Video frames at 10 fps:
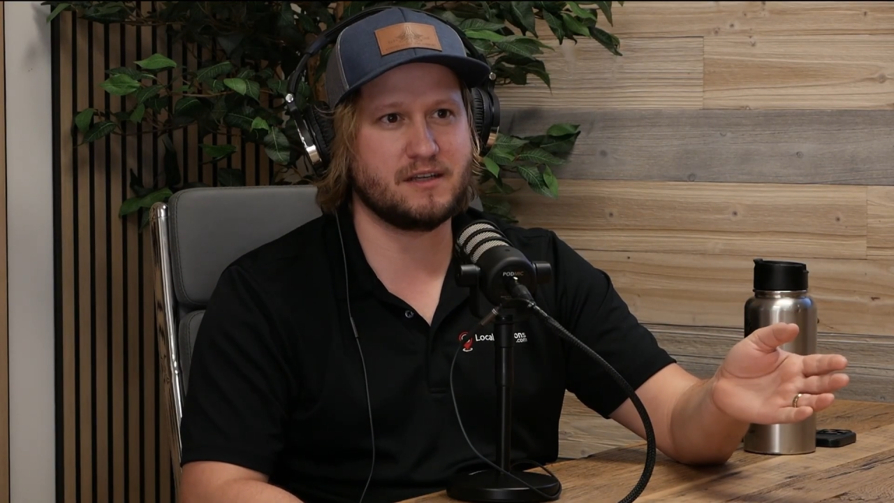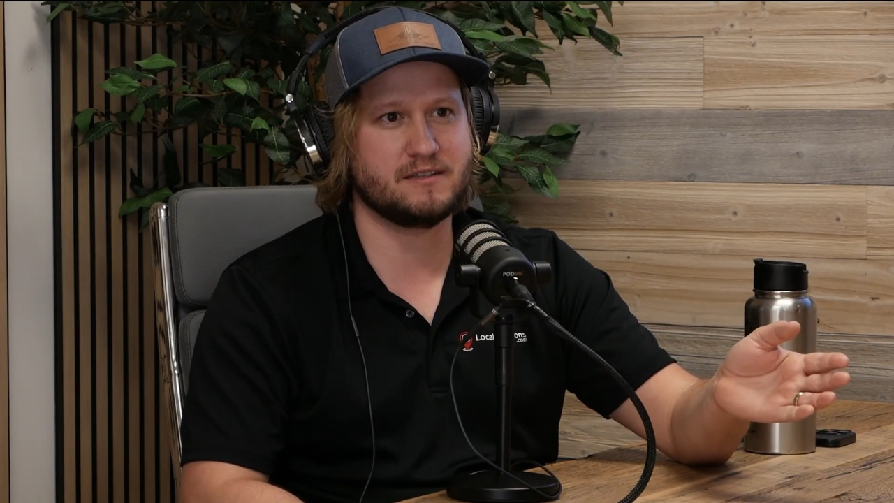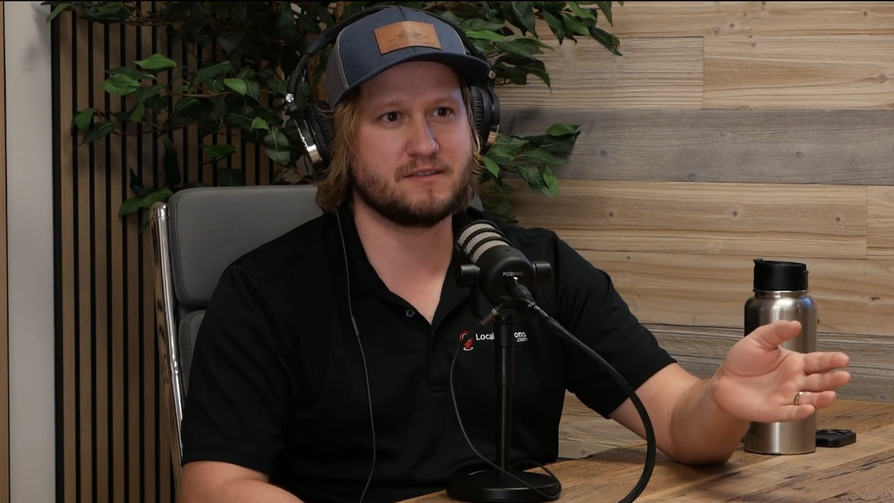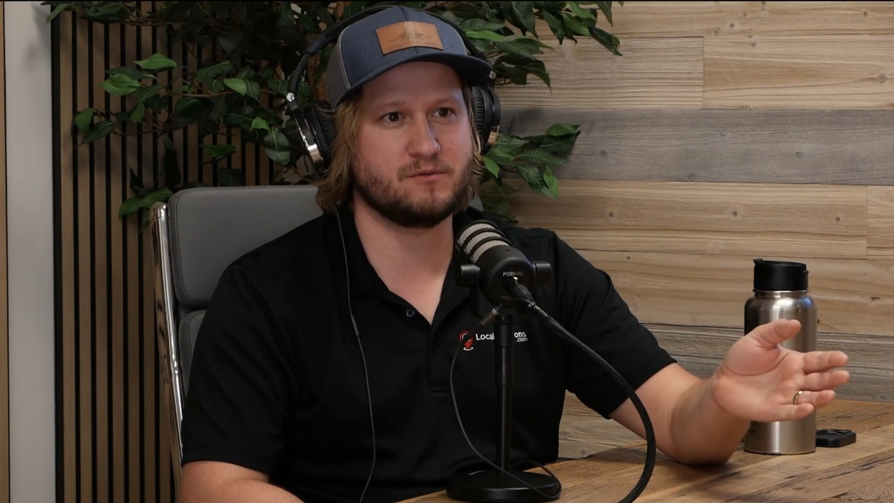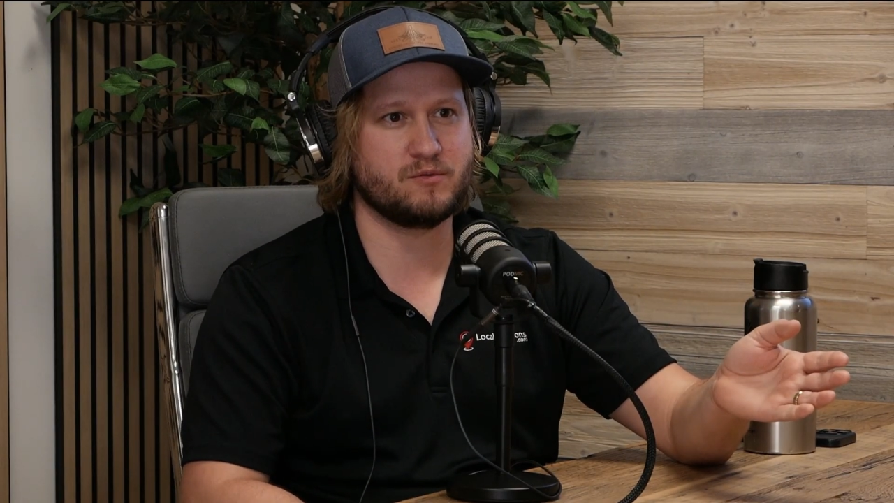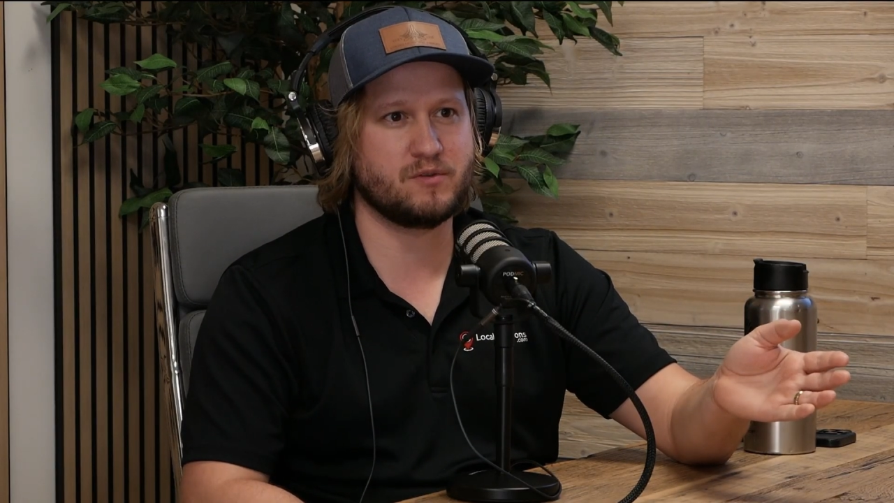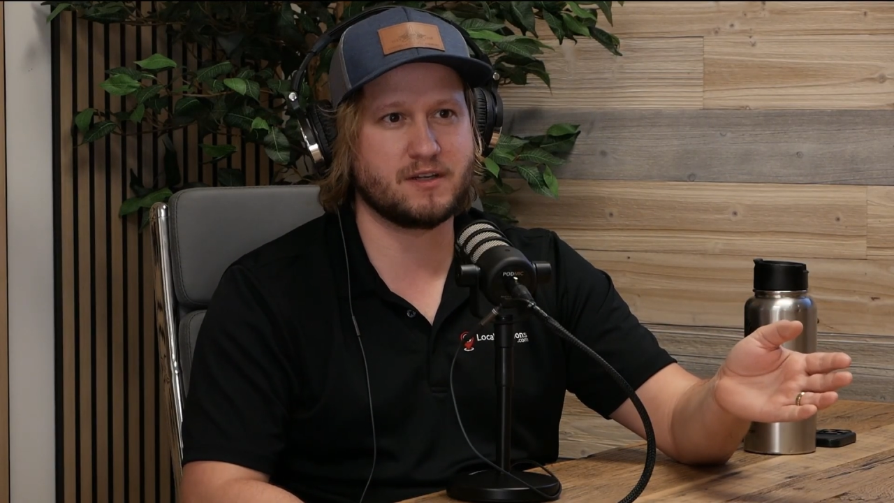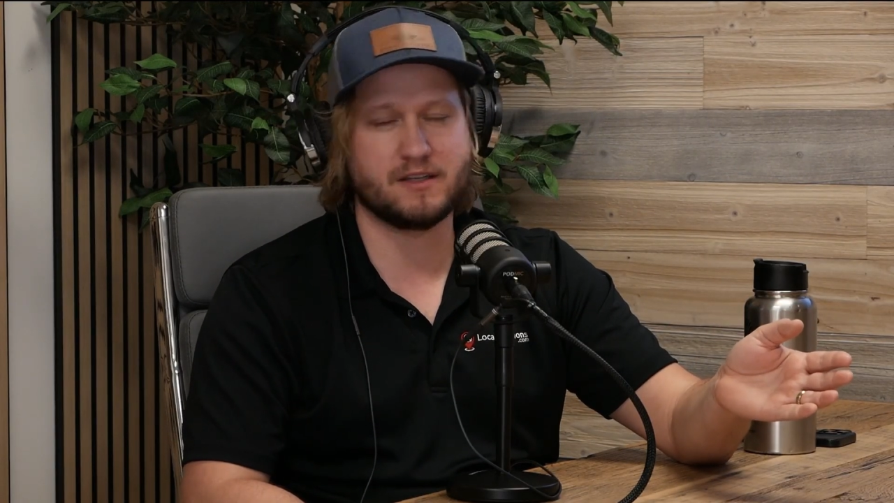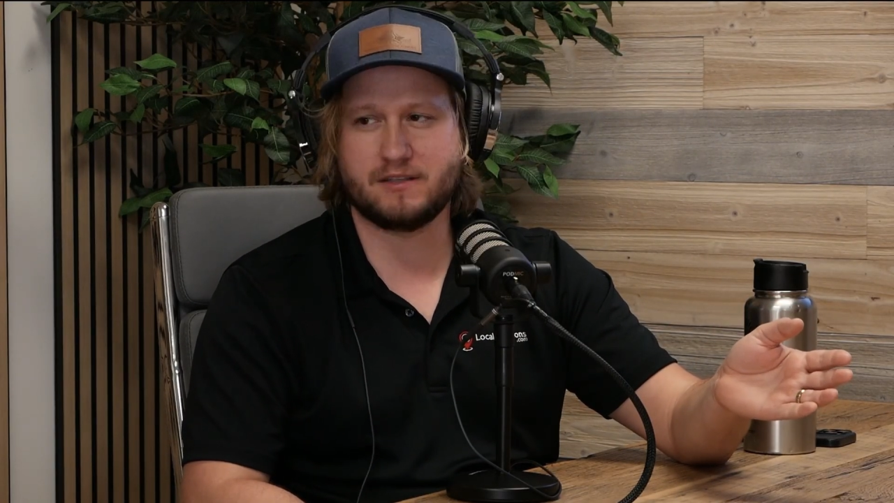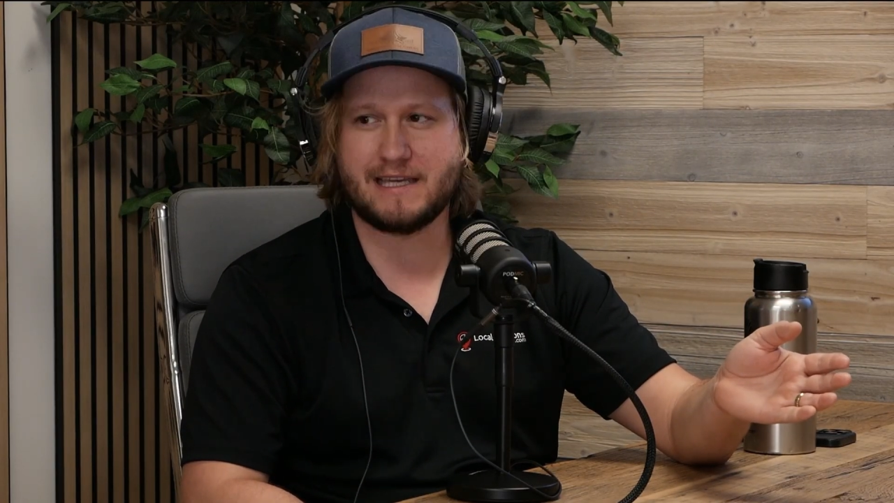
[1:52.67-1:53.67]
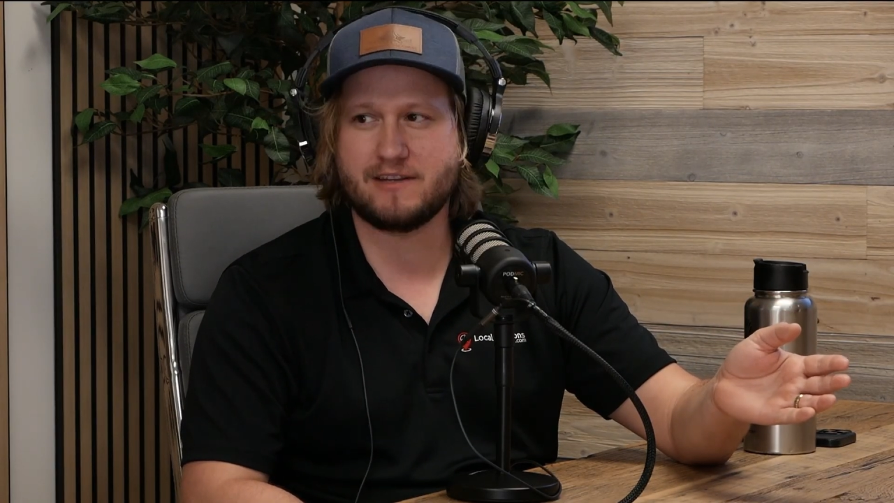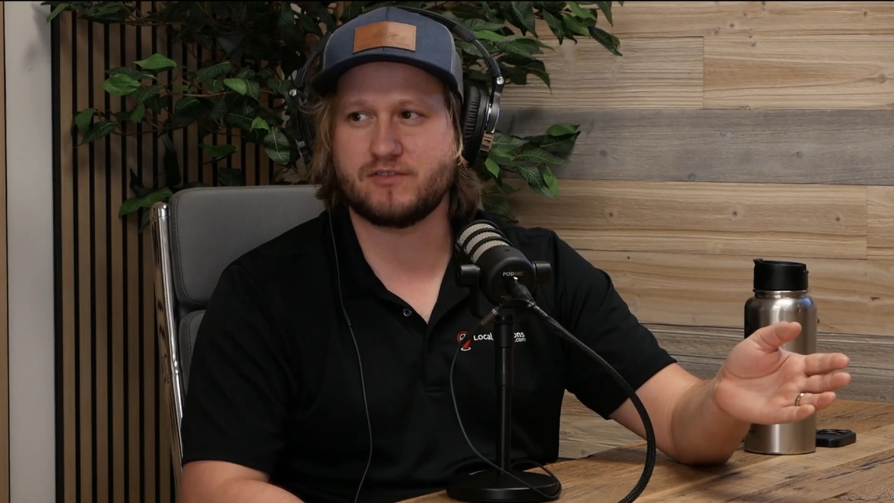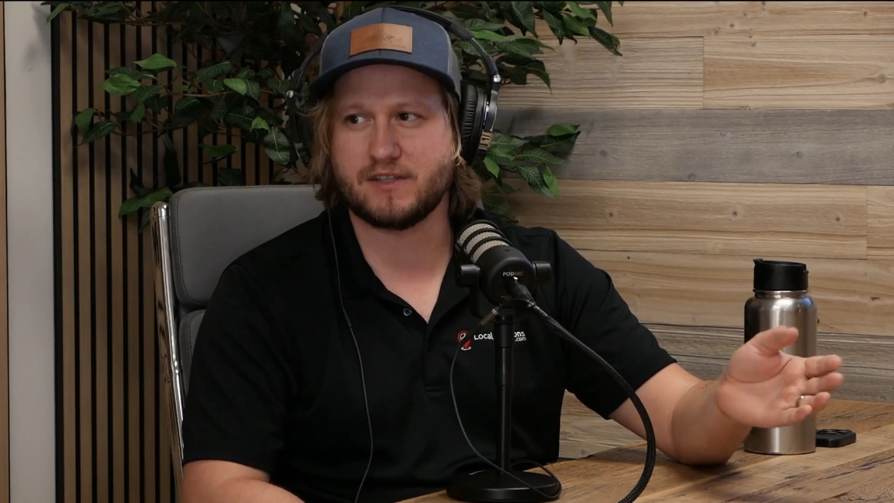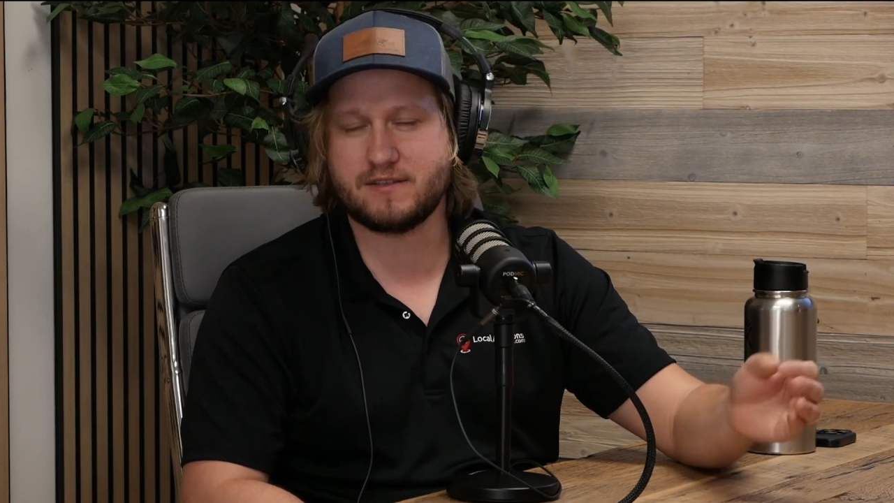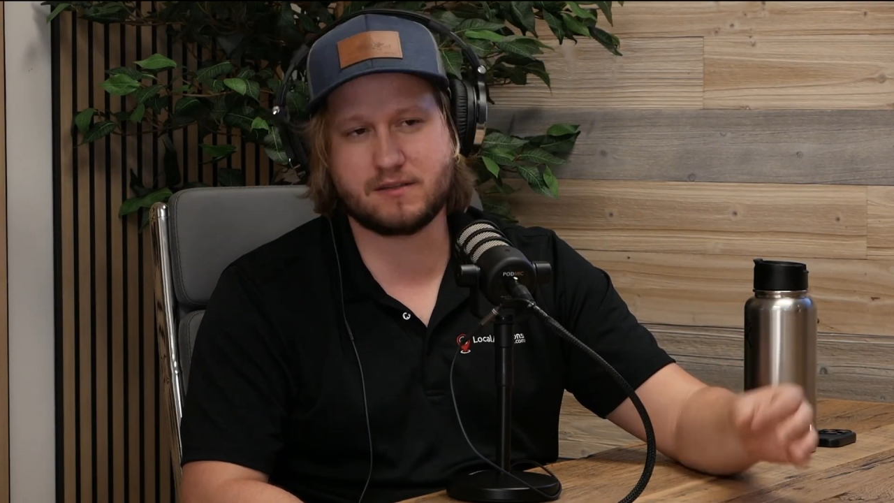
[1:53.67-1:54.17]
has a woodworking
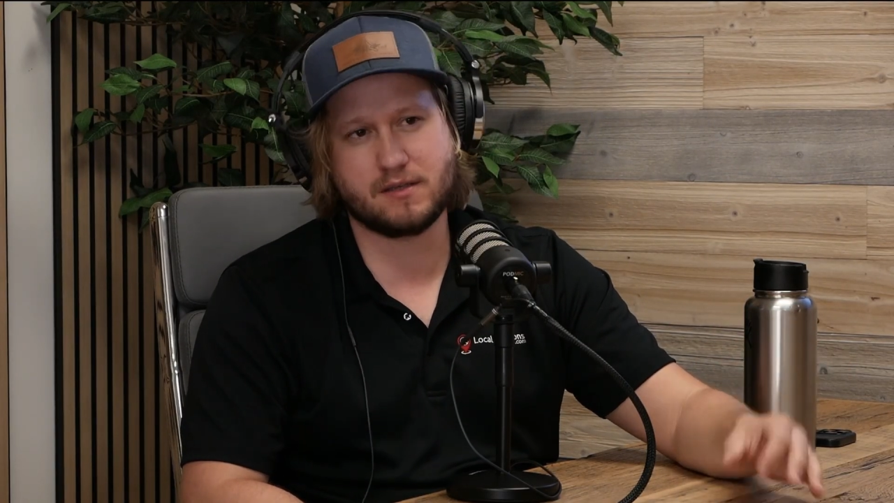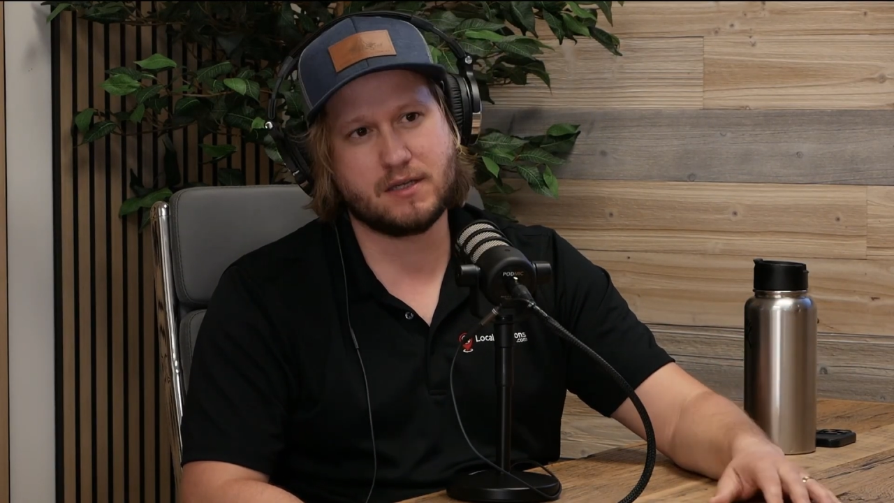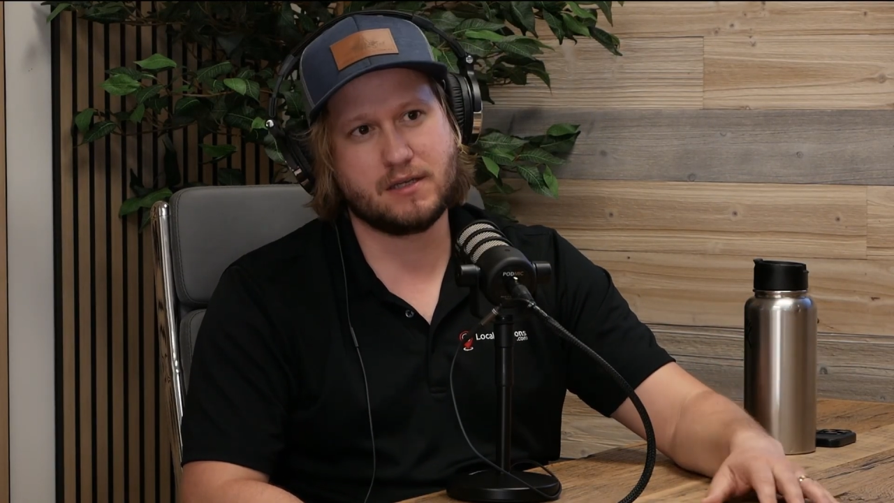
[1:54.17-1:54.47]
interest.